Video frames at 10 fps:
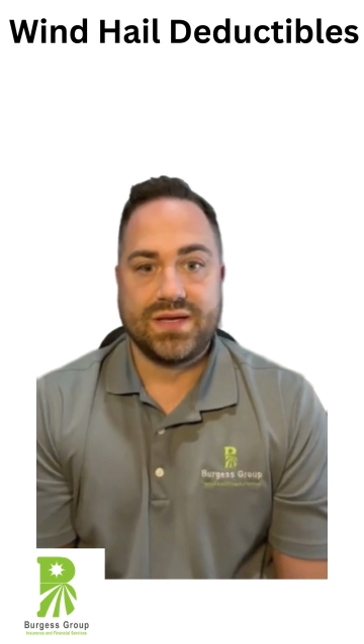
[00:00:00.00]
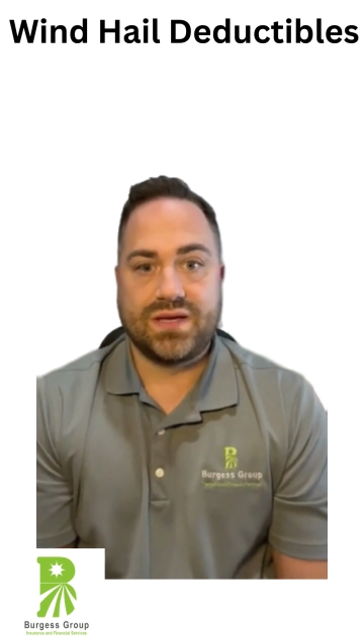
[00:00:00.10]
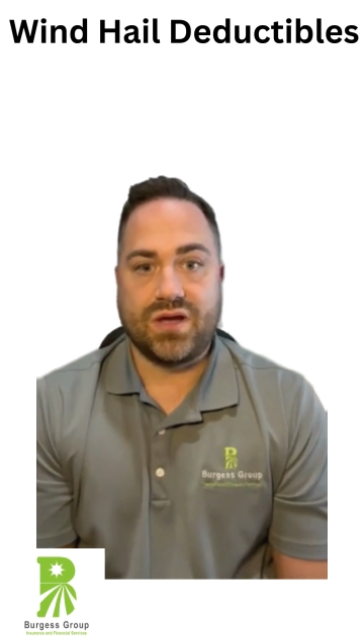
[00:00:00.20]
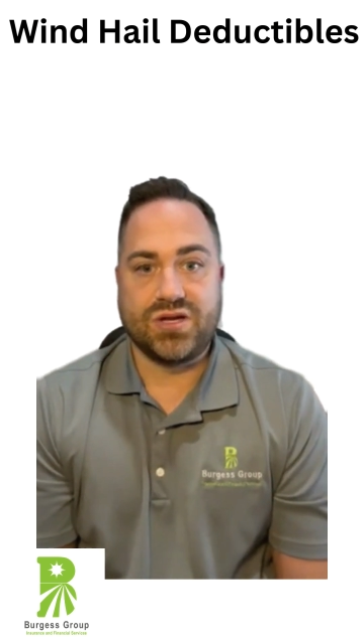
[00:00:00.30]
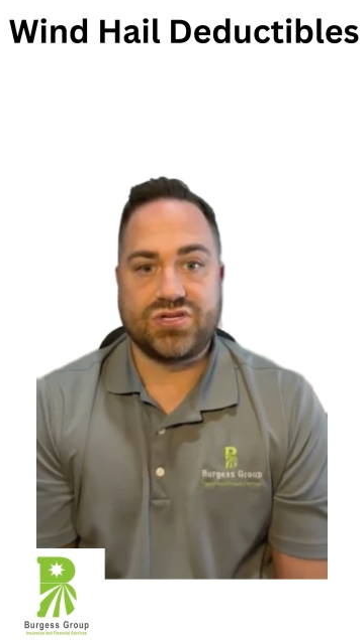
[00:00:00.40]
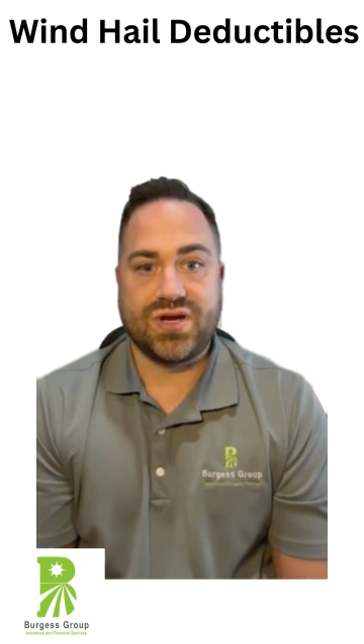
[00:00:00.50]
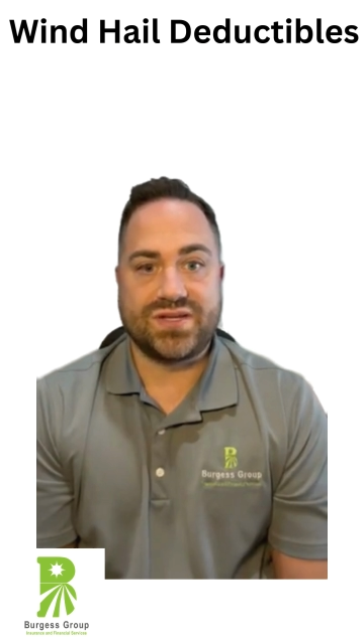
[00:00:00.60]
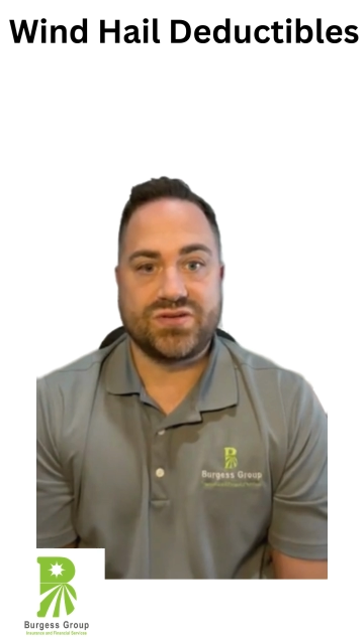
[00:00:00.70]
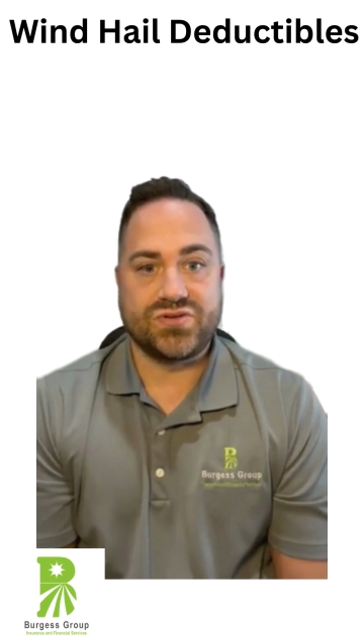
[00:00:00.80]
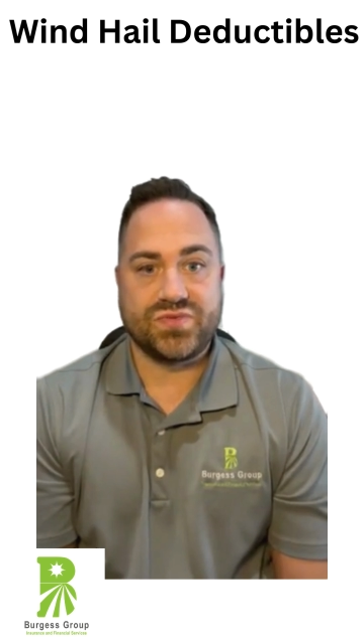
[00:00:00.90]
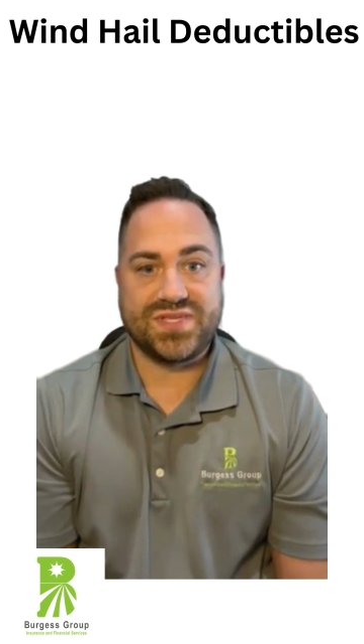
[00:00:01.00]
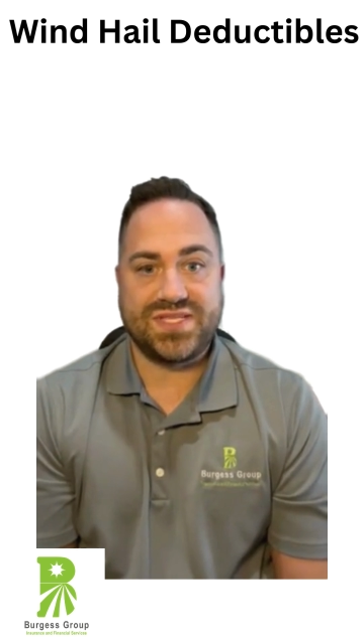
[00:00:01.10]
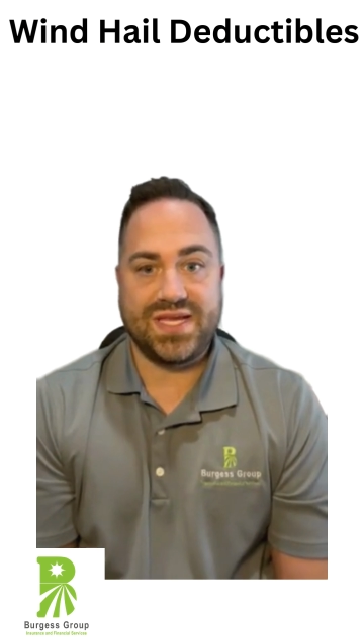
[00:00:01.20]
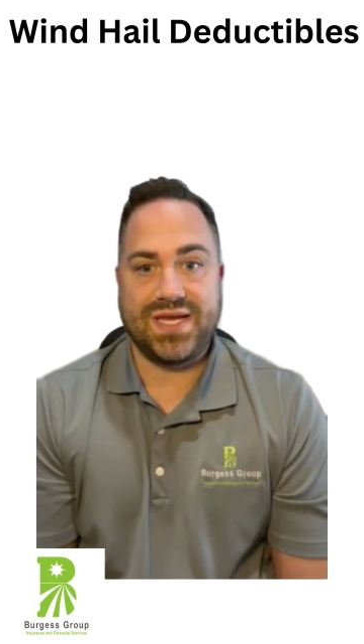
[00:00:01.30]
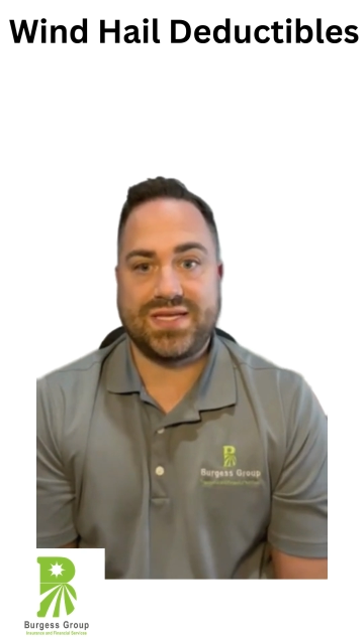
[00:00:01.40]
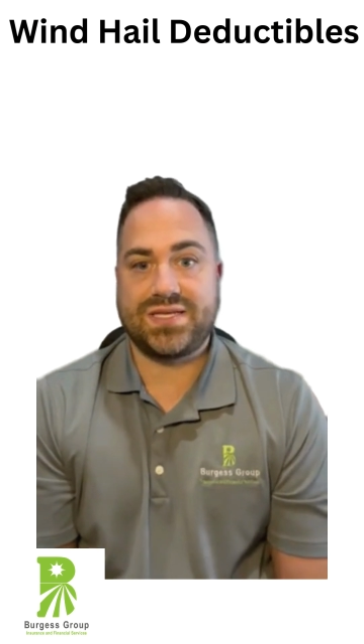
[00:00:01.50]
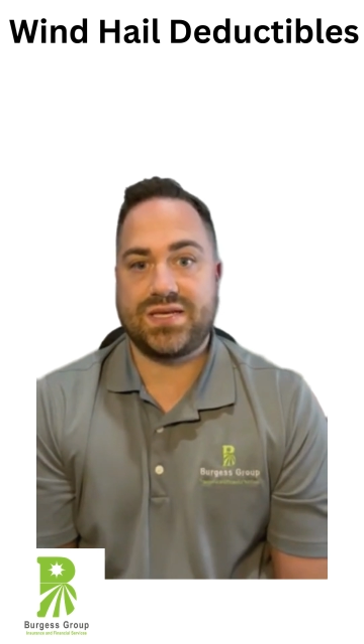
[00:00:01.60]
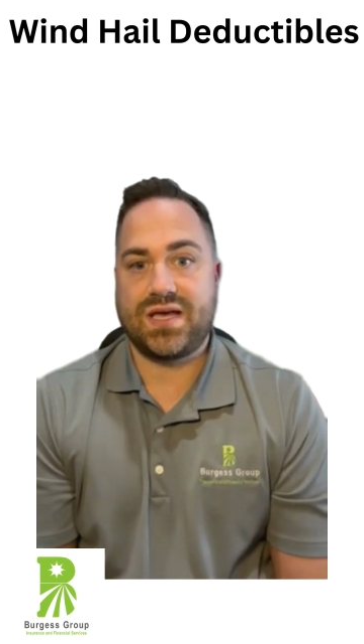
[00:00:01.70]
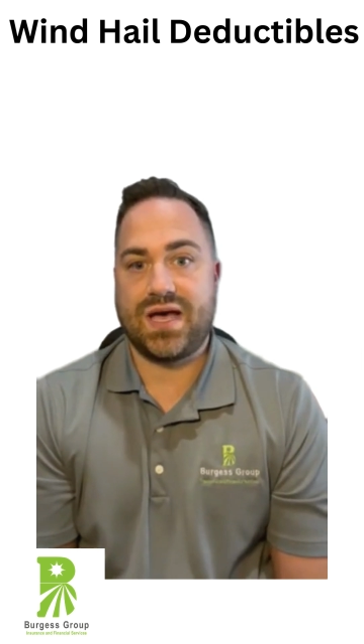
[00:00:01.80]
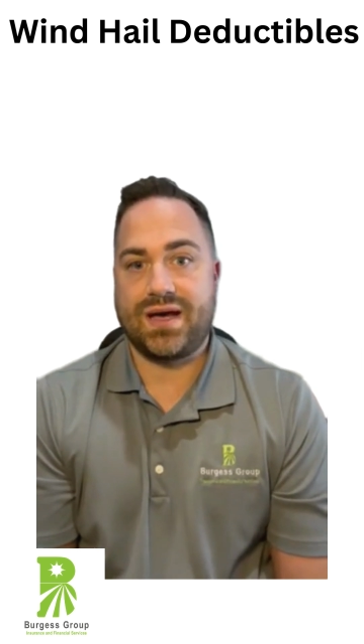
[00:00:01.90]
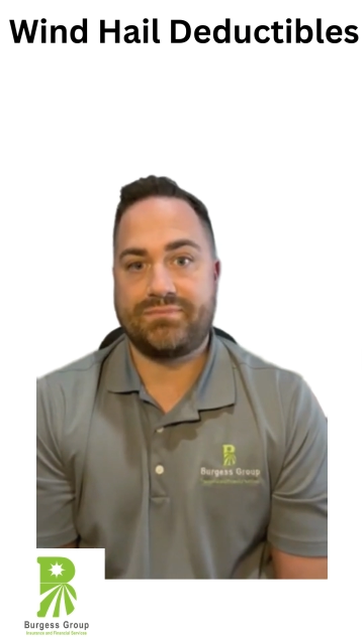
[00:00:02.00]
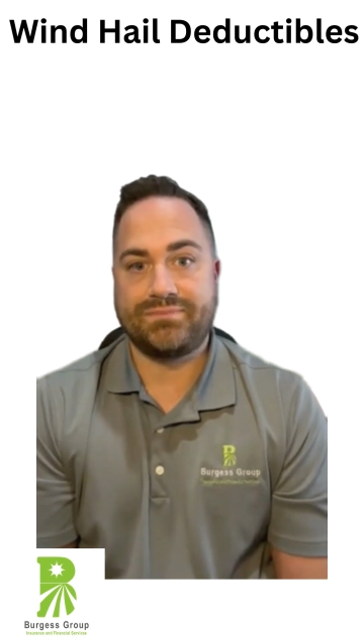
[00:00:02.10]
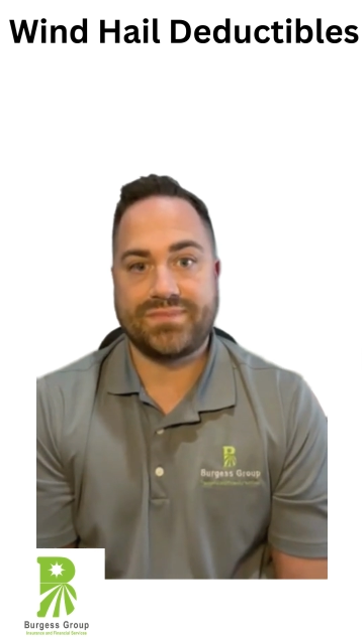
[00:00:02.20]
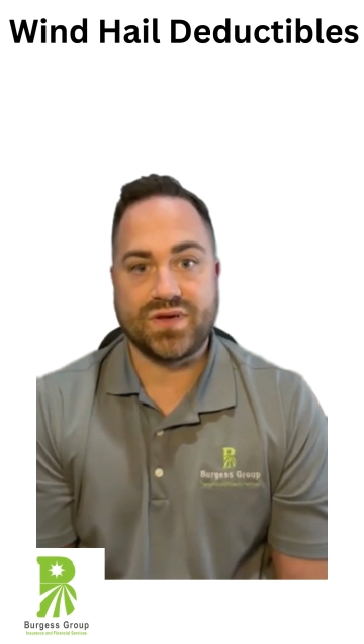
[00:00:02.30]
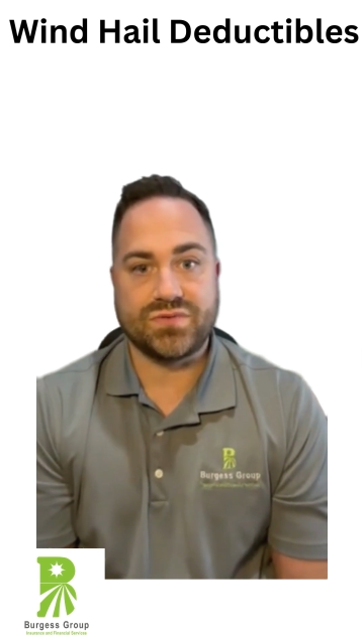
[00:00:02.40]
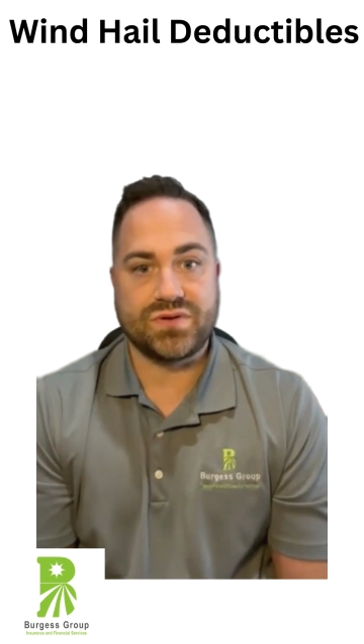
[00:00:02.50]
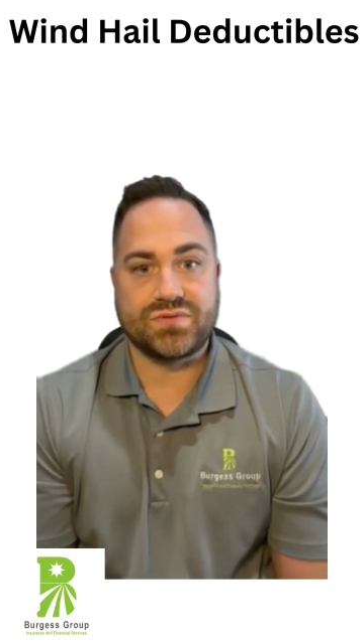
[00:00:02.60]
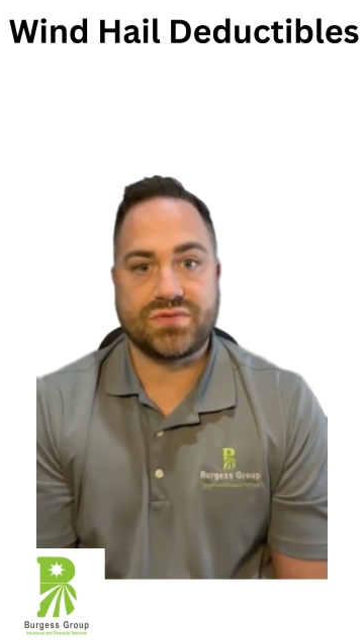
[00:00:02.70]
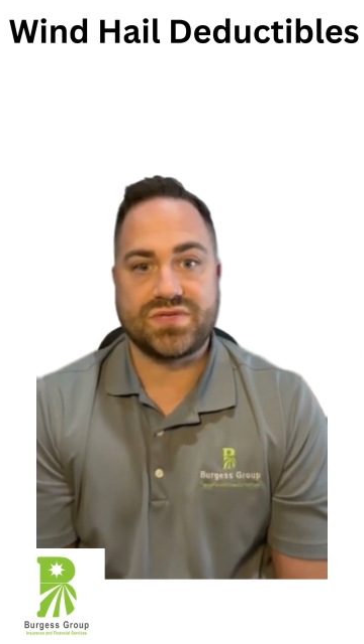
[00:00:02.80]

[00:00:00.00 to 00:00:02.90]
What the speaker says: contractor's receipt or